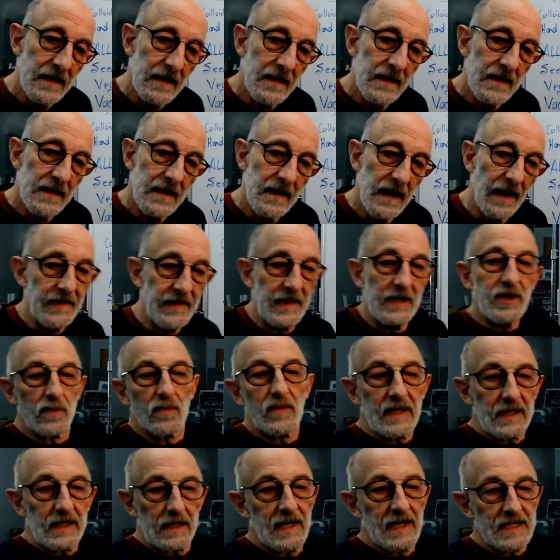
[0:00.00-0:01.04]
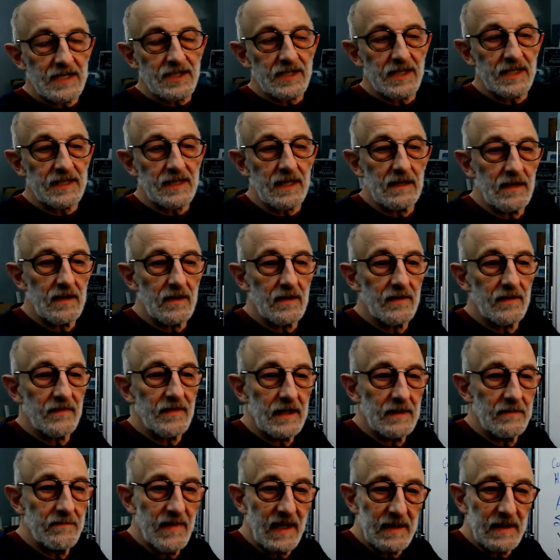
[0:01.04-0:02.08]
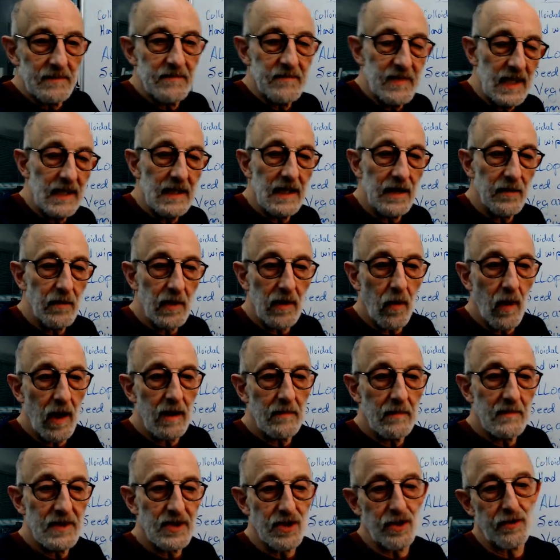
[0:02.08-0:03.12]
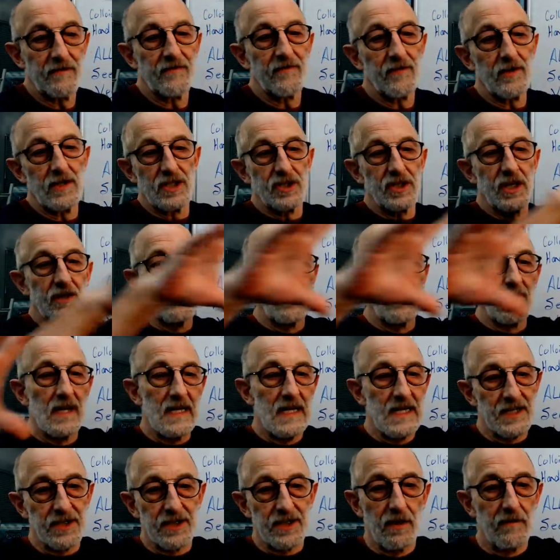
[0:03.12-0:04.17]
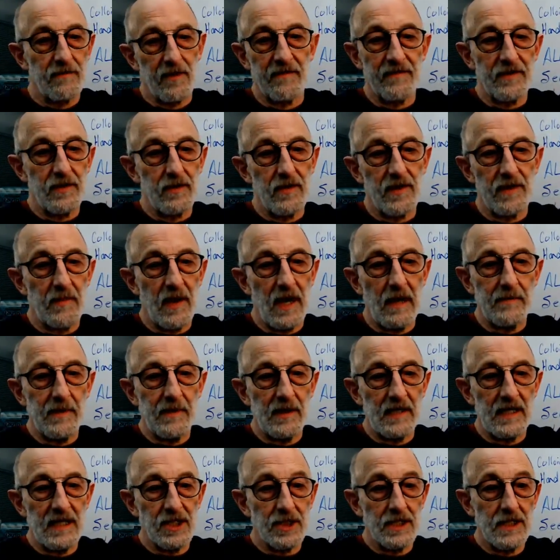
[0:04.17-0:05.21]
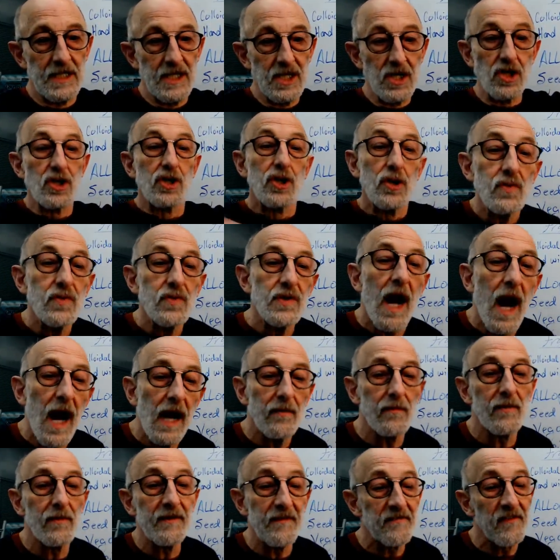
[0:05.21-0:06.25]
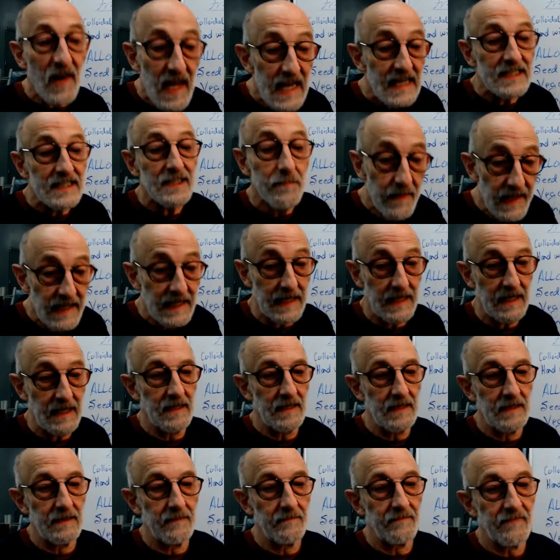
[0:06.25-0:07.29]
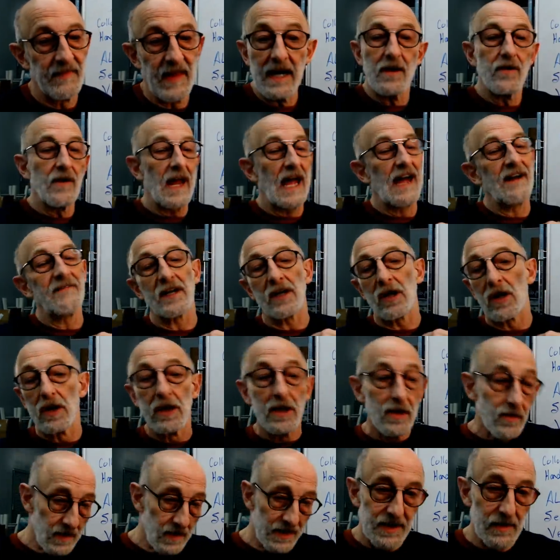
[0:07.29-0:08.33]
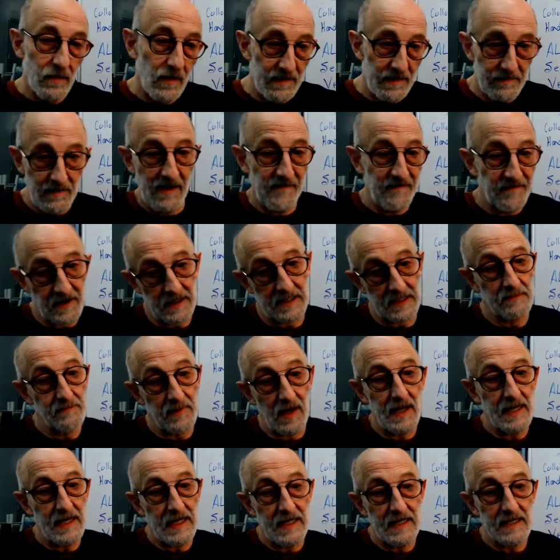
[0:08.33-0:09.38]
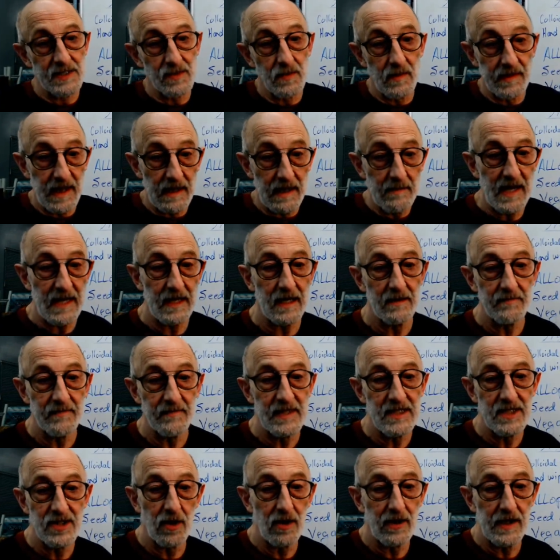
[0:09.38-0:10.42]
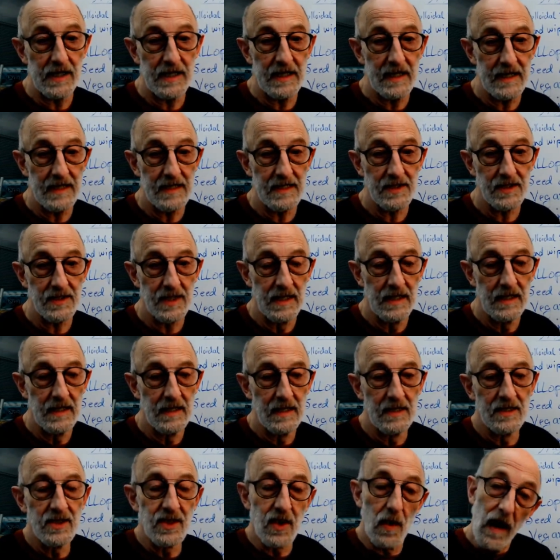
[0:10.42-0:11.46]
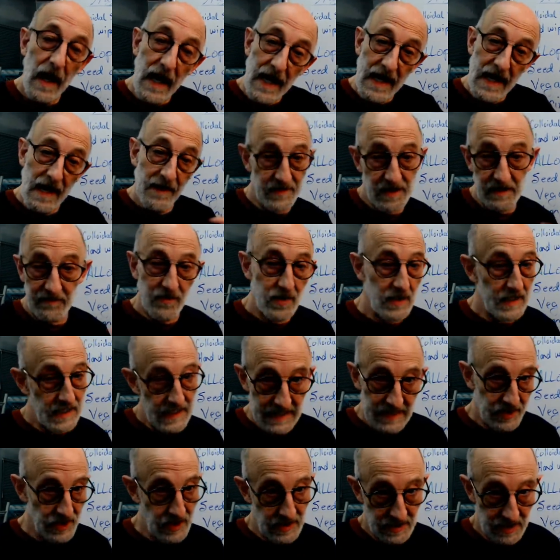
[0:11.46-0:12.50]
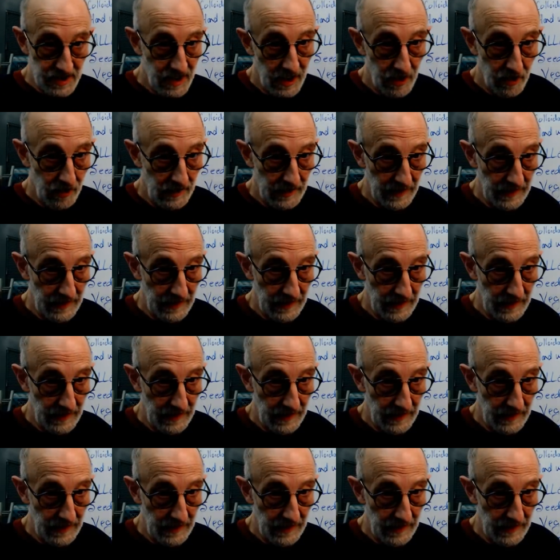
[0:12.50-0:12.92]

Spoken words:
And then you realize that the minimum daily requirements are for a generalized overview of the population and do not reflect me. They don't have a clue as to what my fucking body is when they make up these RDAs. So I have different needs entirely.